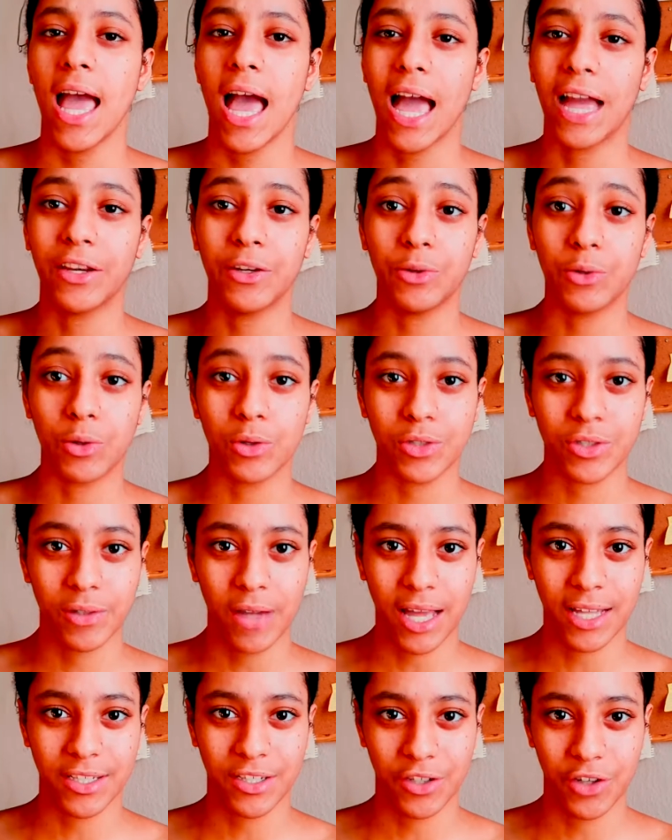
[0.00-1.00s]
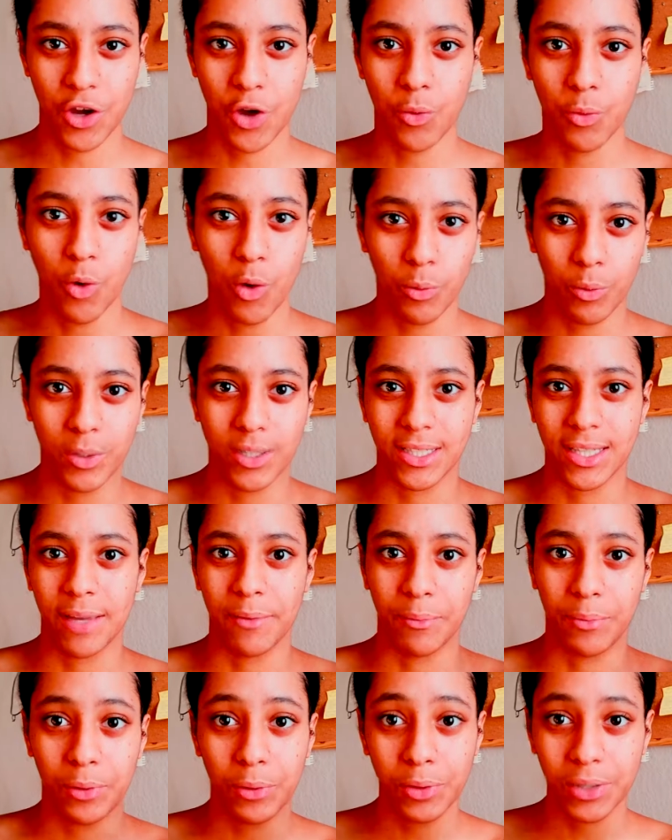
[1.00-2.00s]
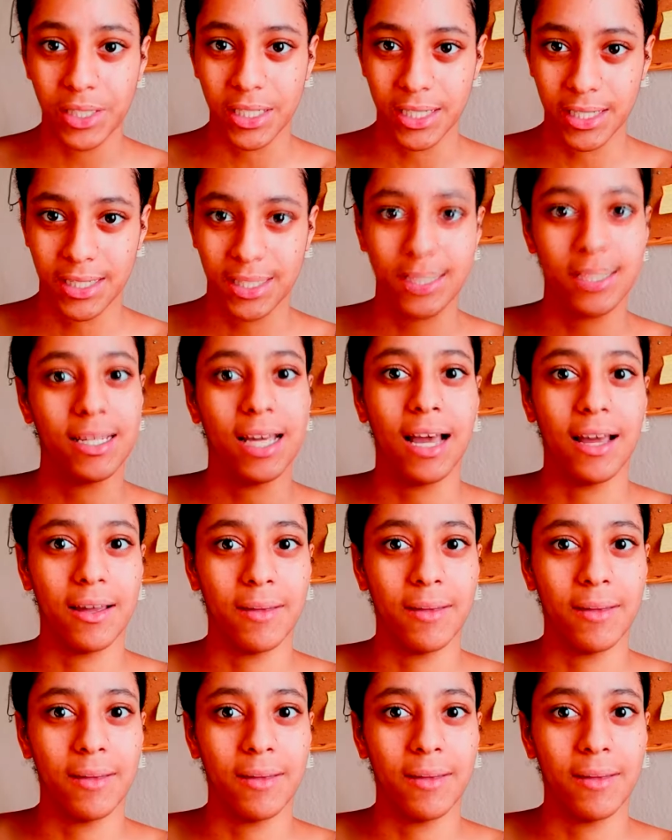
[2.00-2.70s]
and you also had to know what was important to